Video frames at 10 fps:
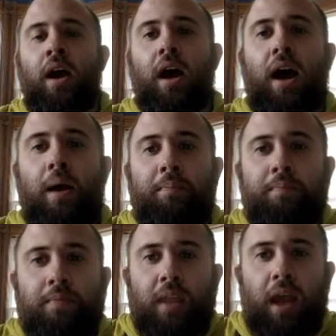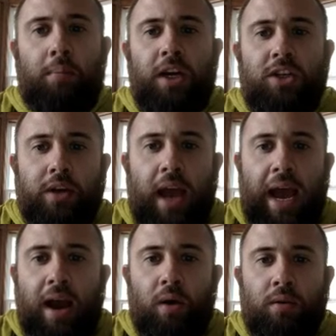I'm going to show you
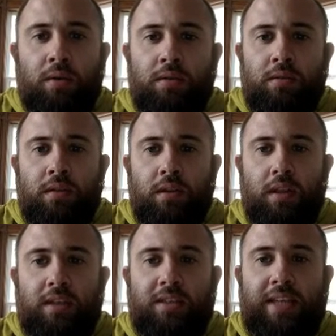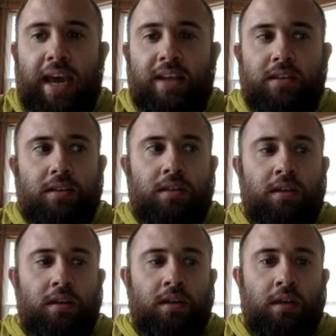how this tense
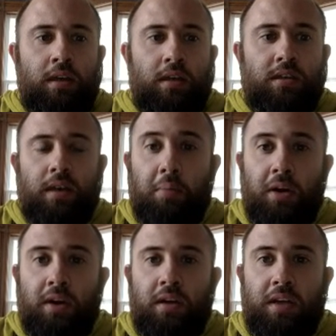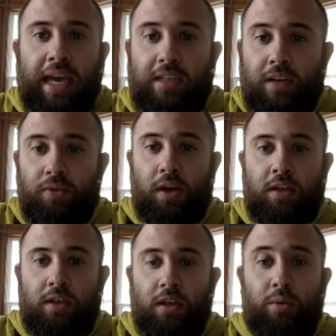is similar yet
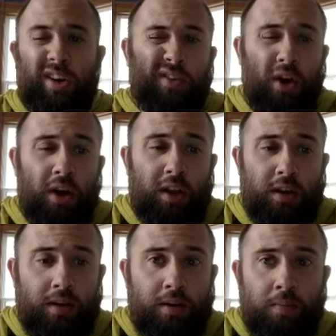different to the one you've already learned.